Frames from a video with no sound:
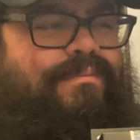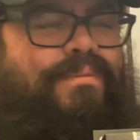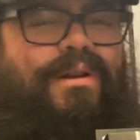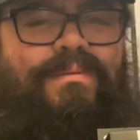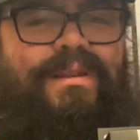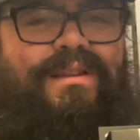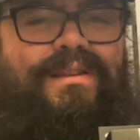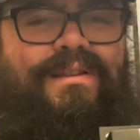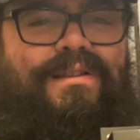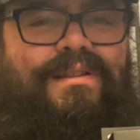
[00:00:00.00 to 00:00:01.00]
probably
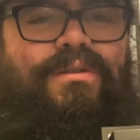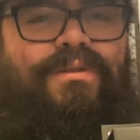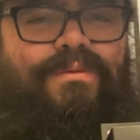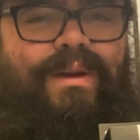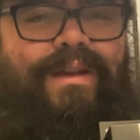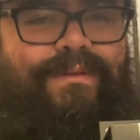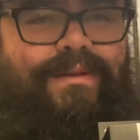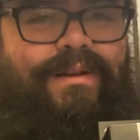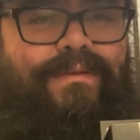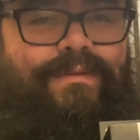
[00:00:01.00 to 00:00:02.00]
the third wave
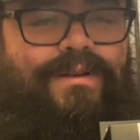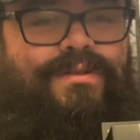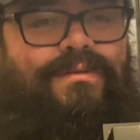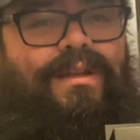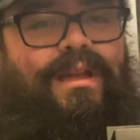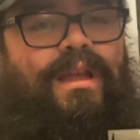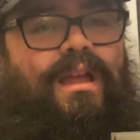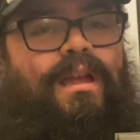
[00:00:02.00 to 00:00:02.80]
unofficially.